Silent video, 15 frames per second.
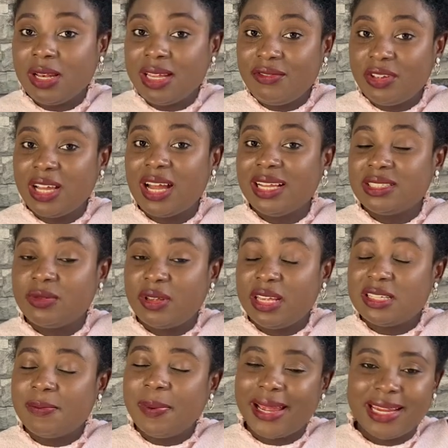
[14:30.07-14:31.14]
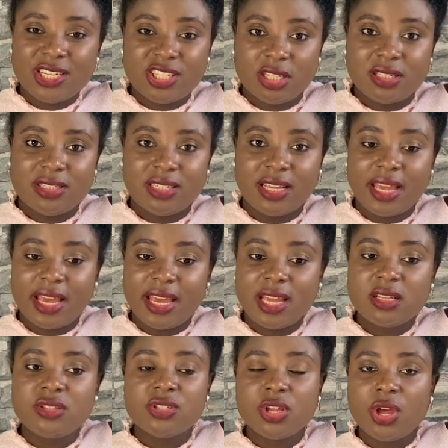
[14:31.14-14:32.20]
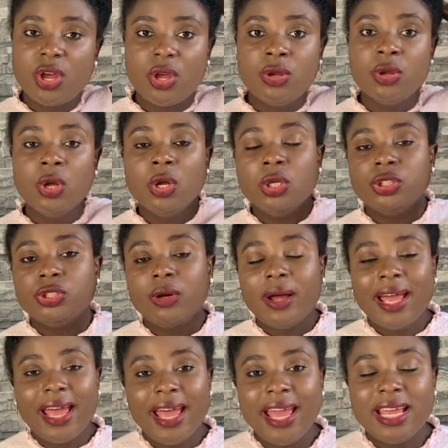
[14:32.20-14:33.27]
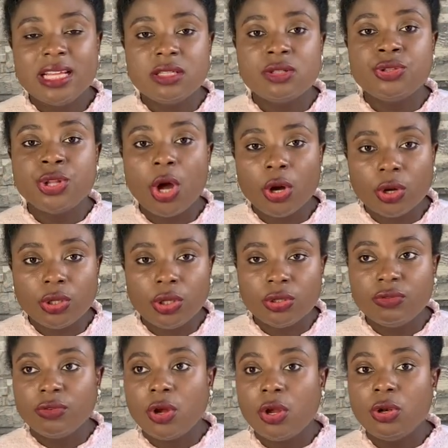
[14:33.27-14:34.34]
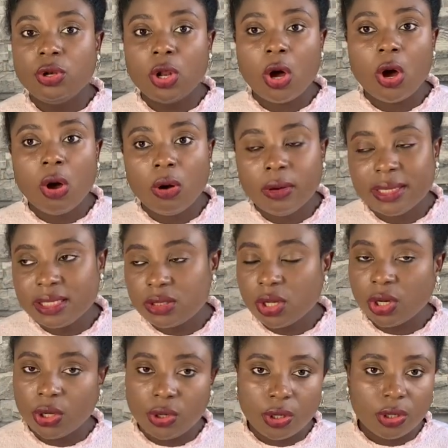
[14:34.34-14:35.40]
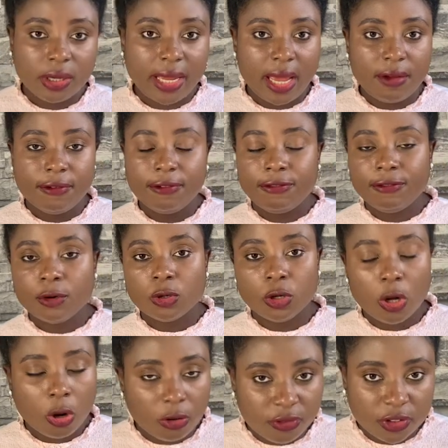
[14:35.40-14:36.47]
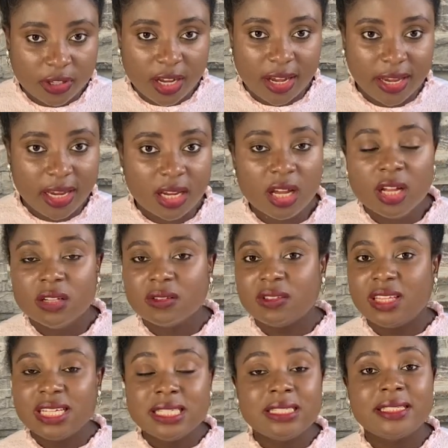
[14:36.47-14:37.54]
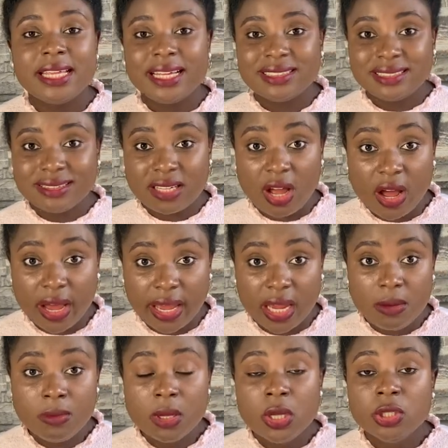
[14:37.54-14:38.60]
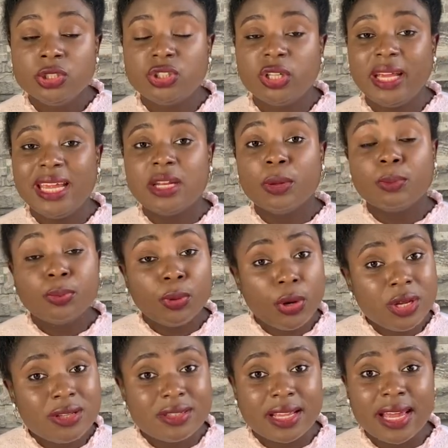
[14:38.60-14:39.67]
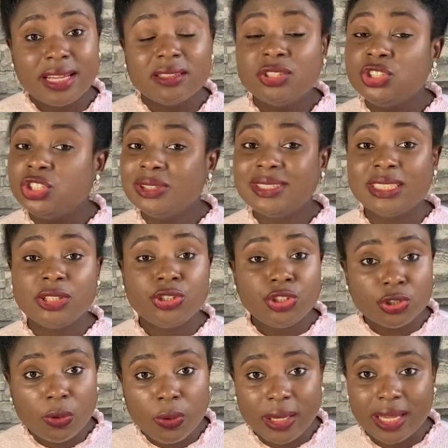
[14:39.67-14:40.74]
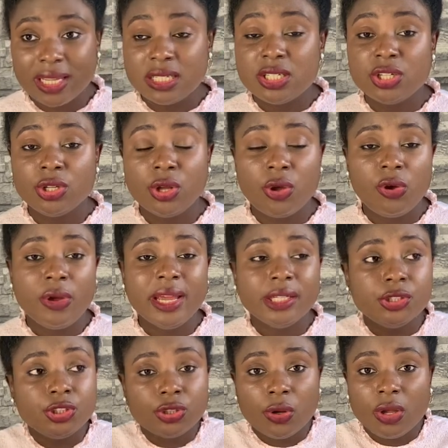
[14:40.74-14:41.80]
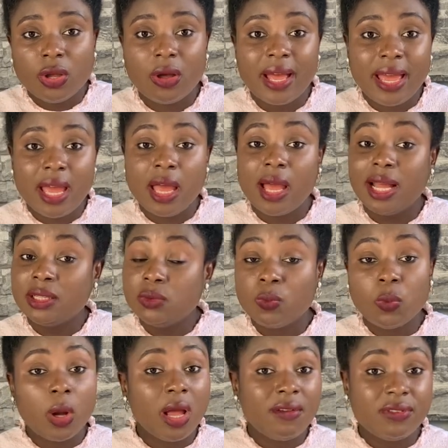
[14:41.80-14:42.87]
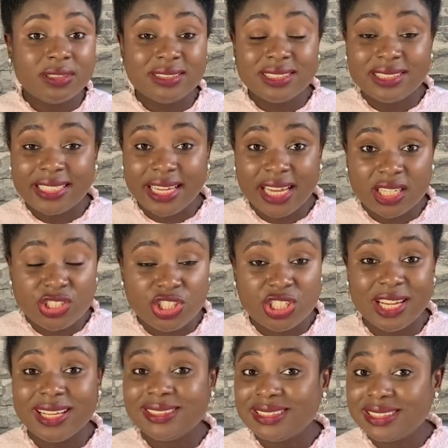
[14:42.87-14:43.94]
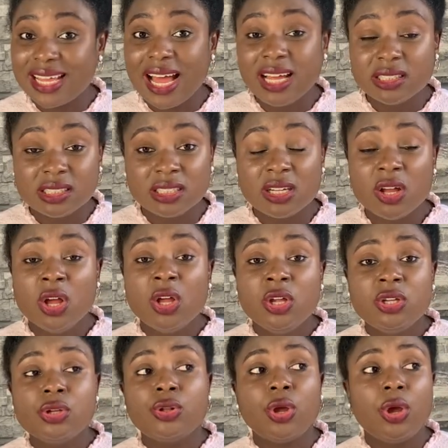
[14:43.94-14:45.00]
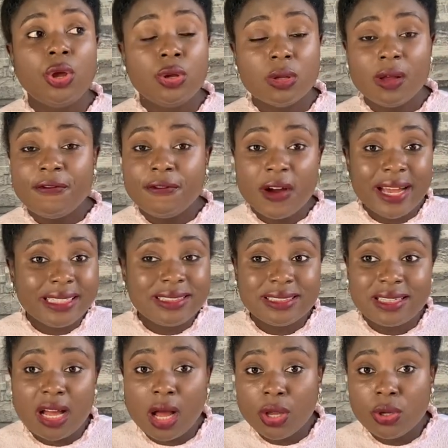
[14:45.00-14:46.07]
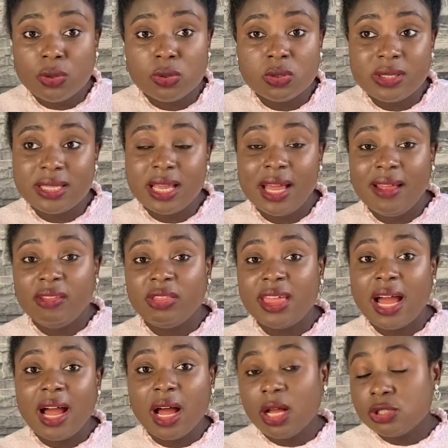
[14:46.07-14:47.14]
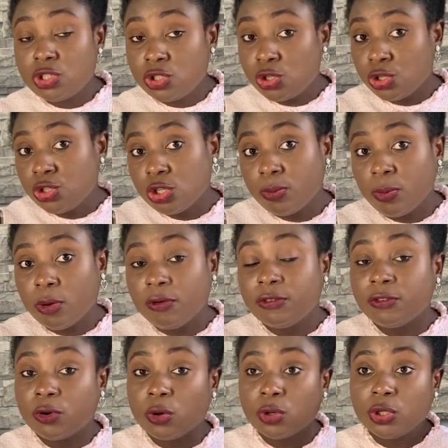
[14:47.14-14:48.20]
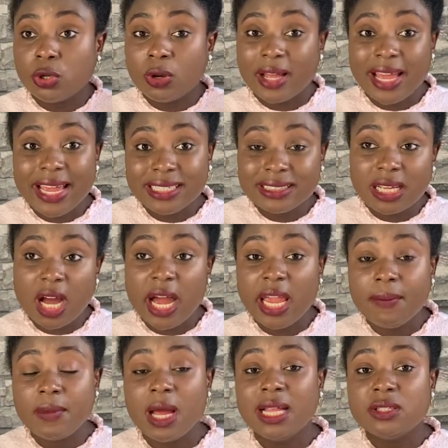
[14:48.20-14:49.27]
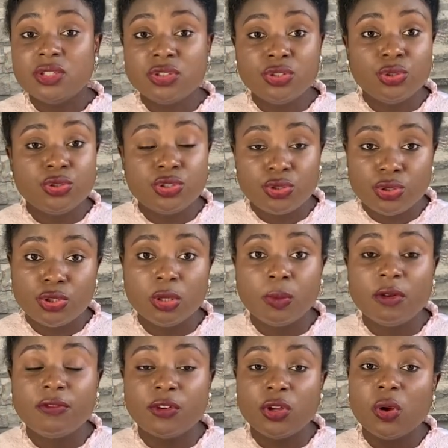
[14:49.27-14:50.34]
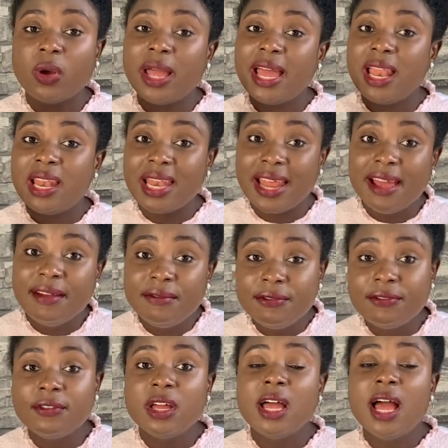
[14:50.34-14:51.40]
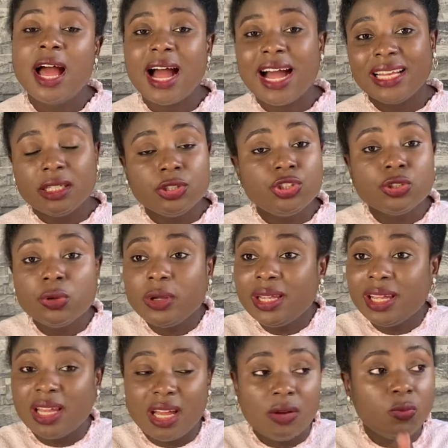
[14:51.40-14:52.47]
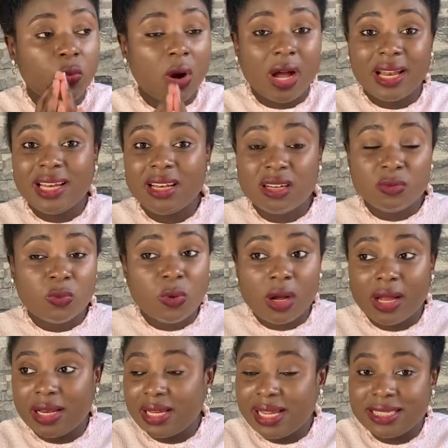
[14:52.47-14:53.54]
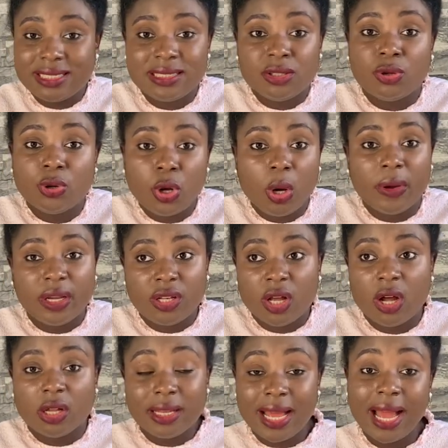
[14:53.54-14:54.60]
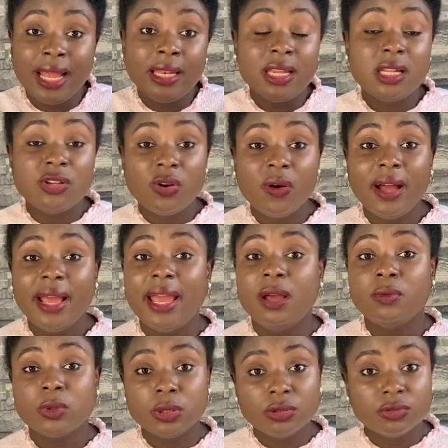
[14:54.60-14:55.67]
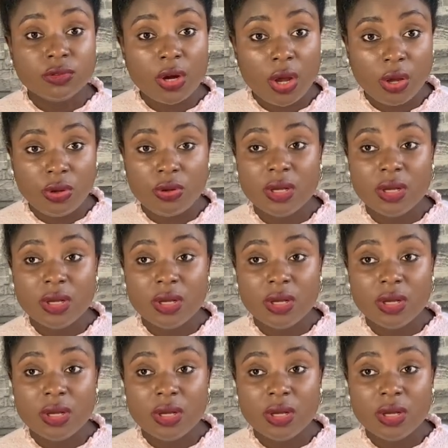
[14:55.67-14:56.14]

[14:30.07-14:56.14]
to leave you guys with is patience, okay? So your hair is not going to grow long. It's not going to get full overnight this takes time so in the process just enjoy it you know enjoy your hair at whatever stage it's at you know find styles that are suitable for your hair type and suitable for your hair length and enjoy it while while it's still going on and your hair will grow